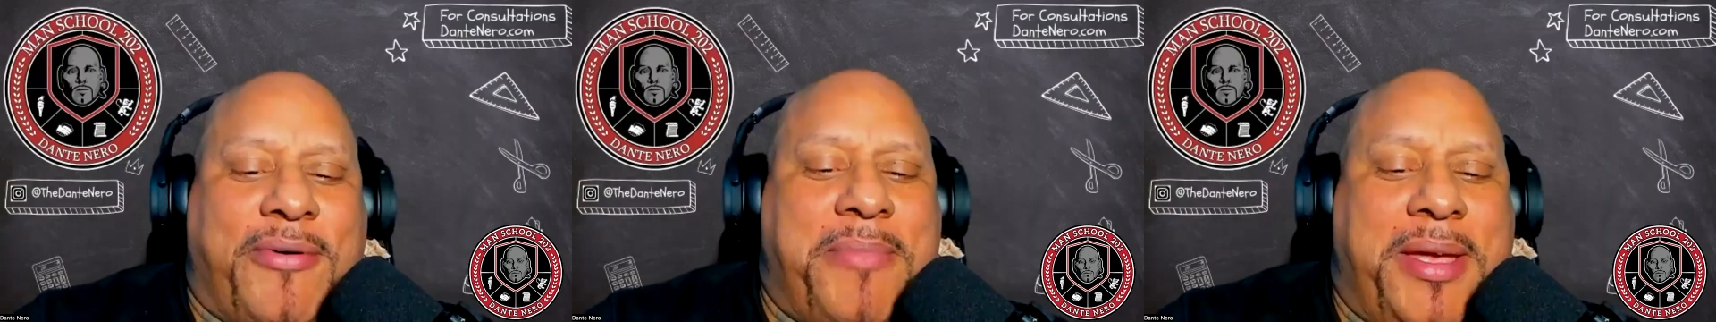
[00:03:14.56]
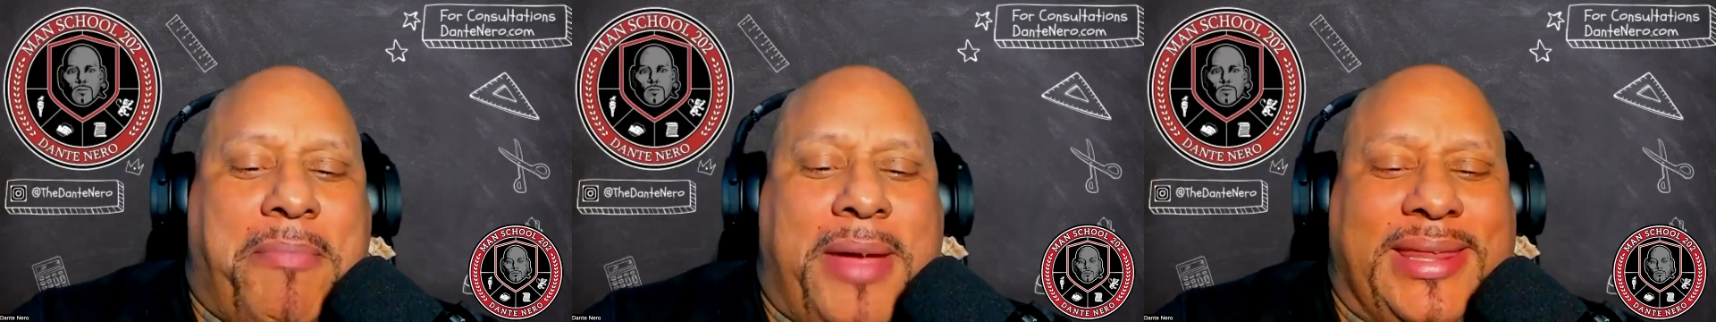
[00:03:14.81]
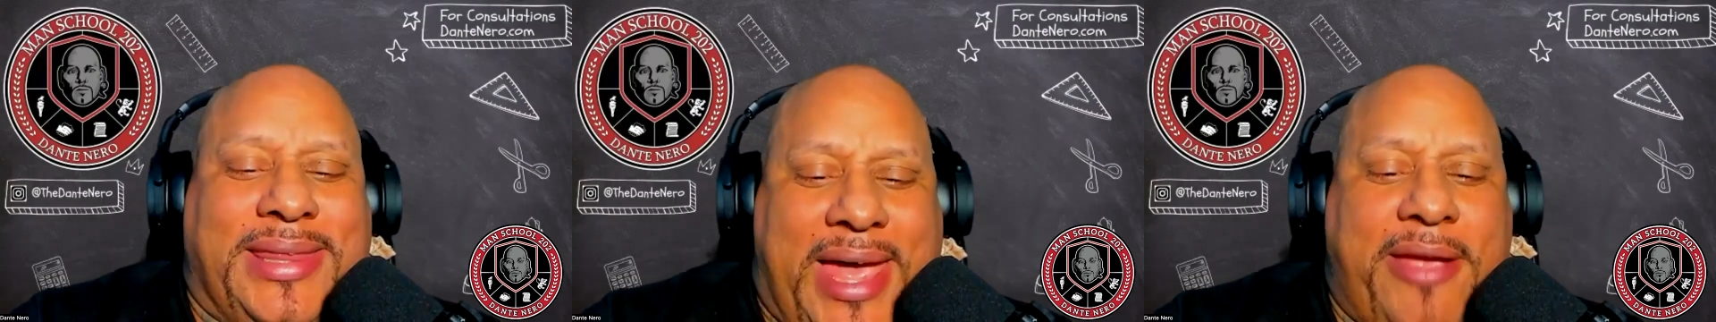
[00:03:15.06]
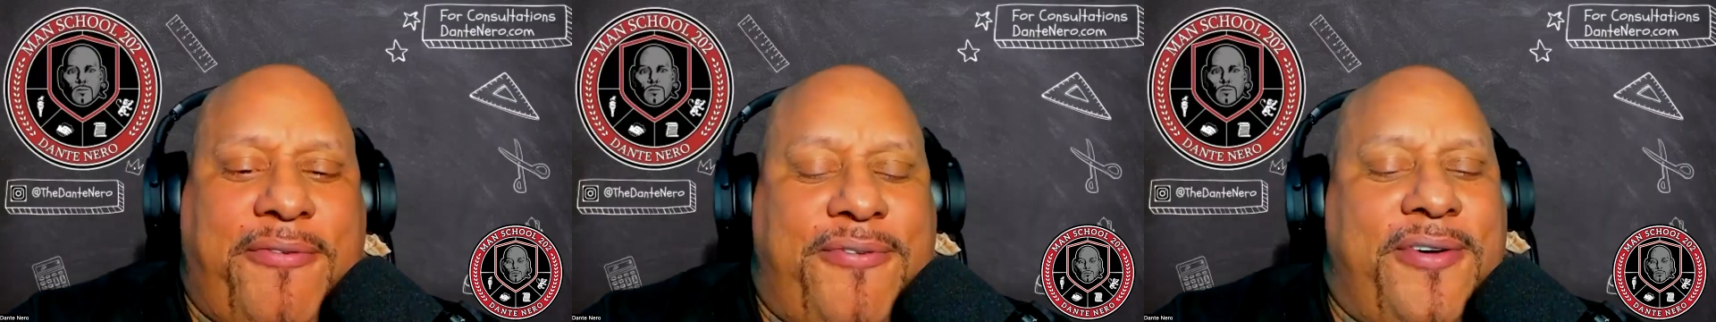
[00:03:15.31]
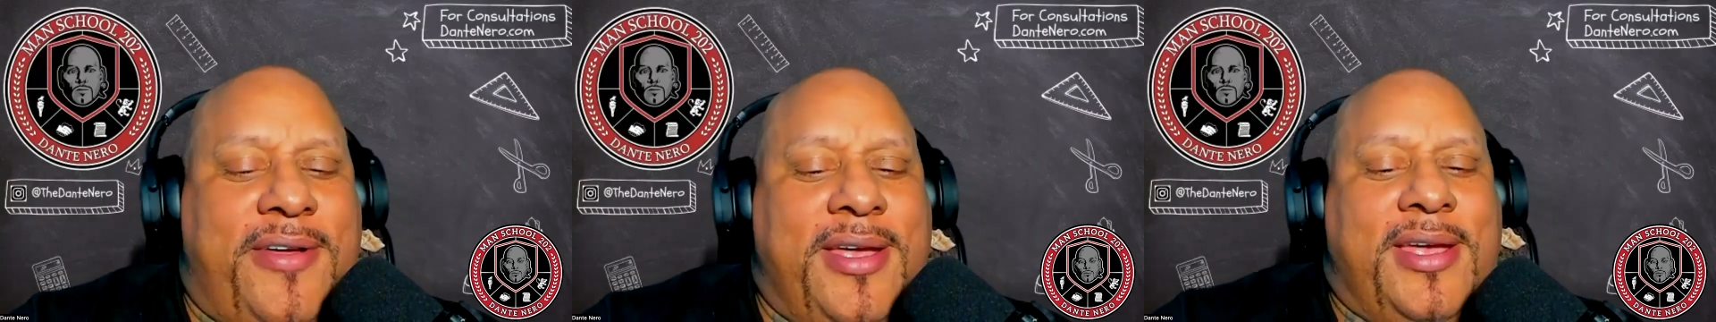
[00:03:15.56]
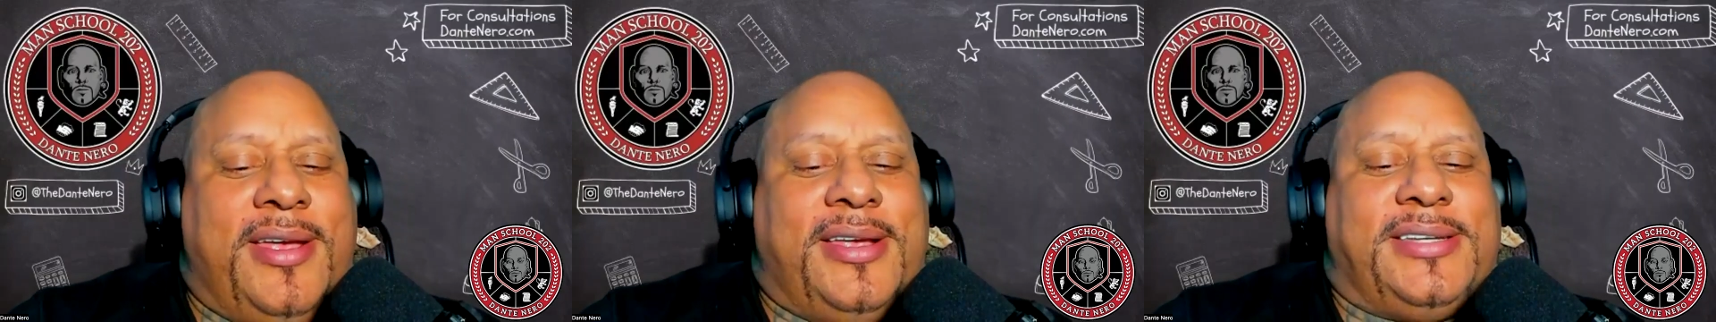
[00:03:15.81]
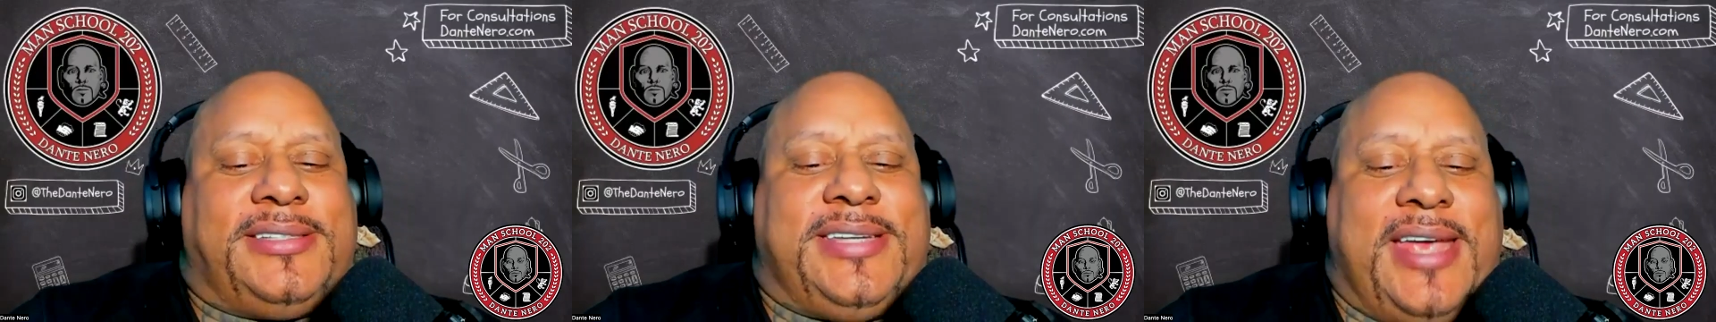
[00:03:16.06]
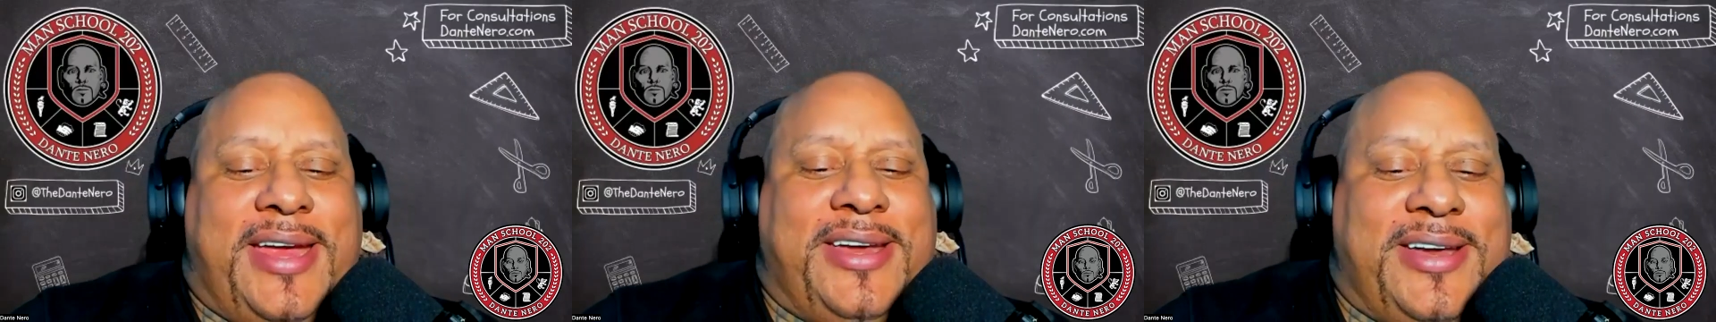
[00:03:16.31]
Speaker 1: met in my life. Thank you, sir.
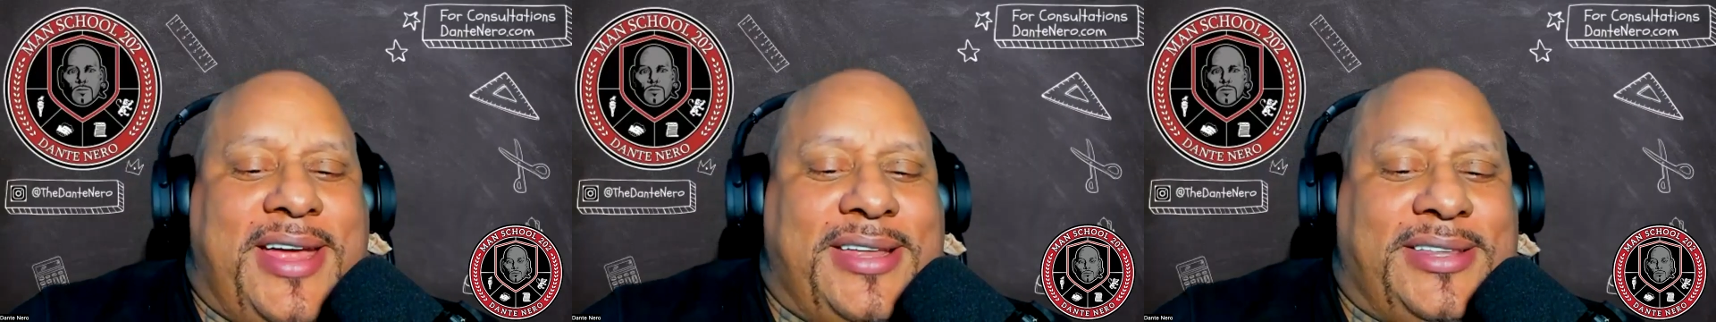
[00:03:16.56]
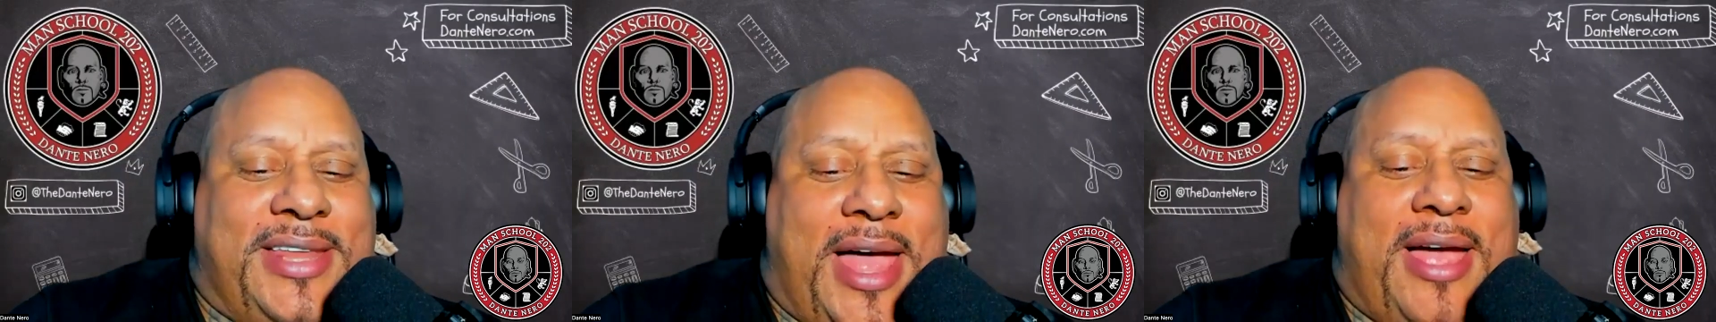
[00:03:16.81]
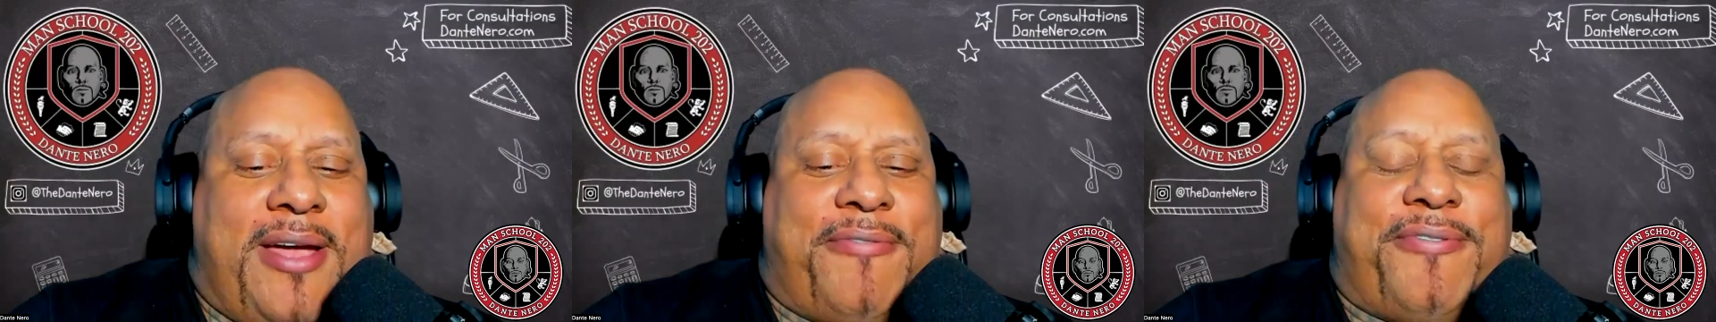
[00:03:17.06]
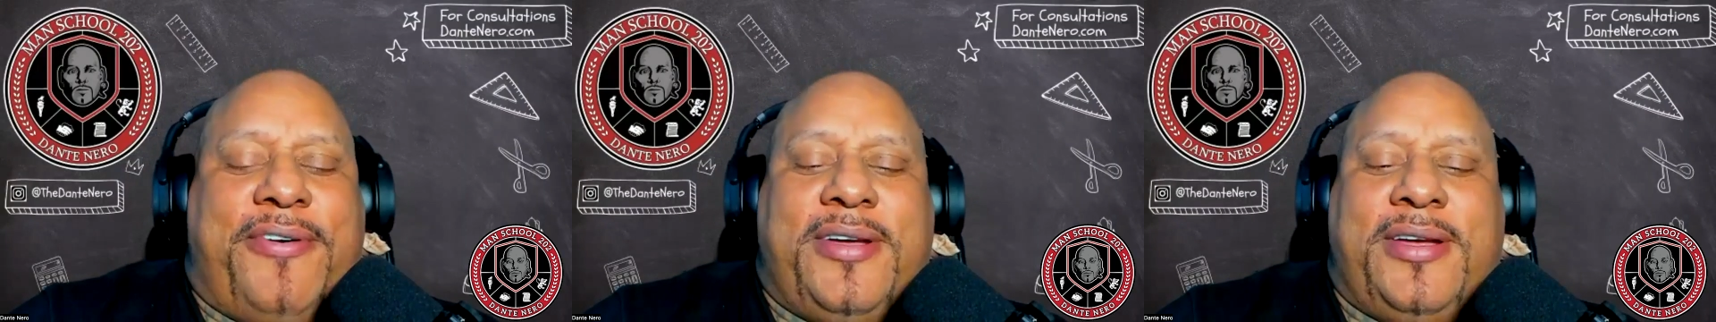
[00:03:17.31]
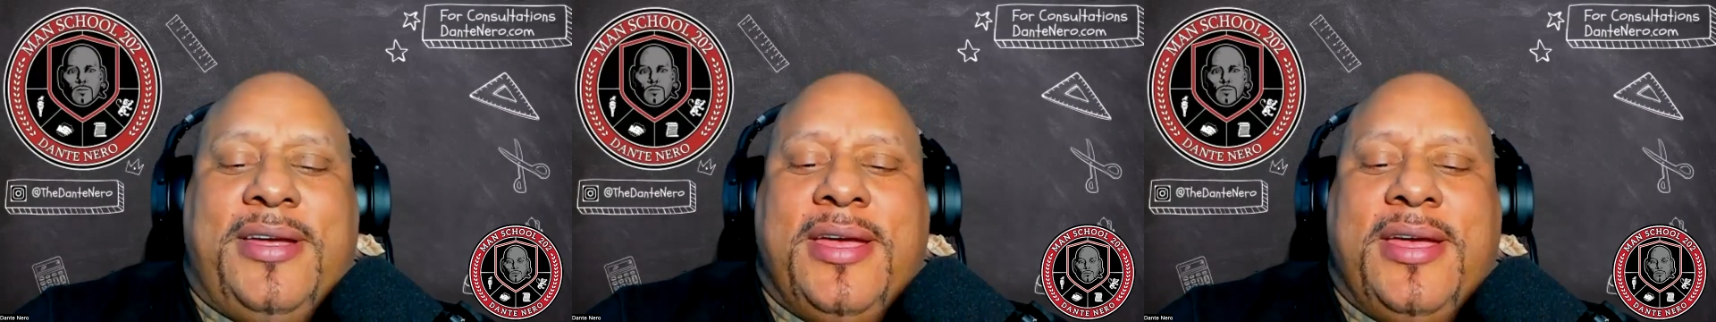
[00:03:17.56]
Saturday Night Live.